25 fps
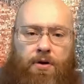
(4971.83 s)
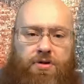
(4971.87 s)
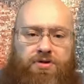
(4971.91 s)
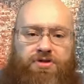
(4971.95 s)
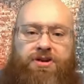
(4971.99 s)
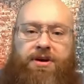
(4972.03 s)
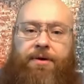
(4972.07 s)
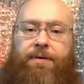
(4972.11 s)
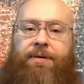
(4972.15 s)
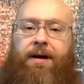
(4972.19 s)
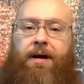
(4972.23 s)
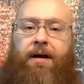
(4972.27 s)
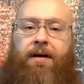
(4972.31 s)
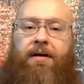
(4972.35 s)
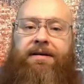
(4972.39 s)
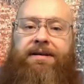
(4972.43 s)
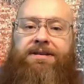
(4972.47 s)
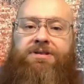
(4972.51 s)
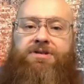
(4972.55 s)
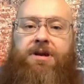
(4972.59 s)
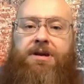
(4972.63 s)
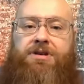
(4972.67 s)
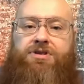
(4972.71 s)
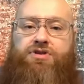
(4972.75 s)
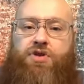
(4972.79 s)
So into
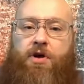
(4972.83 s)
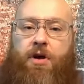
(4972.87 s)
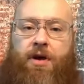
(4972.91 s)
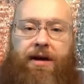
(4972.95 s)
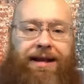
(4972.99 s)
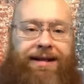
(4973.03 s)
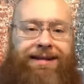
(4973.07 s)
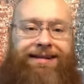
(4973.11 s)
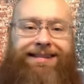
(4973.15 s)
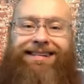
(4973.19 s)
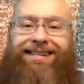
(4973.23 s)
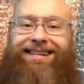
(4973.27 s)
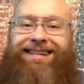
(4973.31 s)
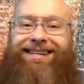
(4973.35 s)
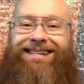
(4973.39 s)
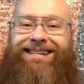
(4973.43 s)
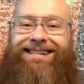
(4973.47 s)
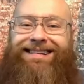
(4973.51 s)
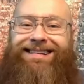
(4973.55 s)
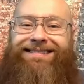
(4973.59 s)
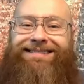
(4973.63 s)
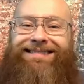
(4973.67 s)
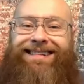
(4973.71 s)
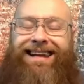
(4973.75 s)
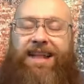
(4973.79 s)
RHA Charlotte.
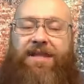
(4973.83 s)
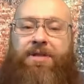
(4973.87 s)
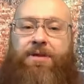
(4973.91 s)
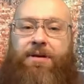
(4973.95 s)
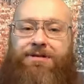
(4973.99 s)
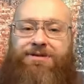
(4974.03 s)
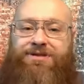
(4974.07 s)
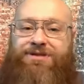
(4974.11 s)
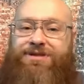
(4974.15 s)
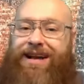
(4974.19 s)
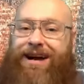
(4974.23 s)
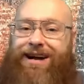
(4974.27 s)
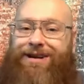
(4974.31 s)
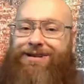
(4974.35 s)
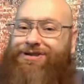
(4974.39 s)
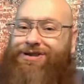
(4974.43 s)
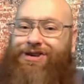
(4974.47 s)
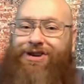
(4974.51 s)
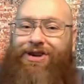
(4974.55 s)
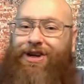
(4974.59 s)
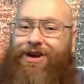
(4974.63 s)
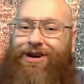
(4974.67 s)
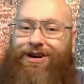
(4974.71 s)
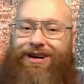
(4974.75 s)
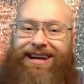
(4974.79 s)
We need those
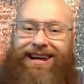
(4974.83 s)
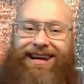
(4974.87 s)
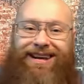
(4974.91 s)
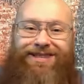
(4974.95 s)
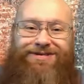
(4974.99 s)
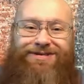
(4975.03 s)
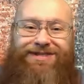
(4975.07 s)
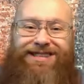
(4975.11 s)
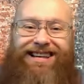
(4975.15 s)
$1,000 gifts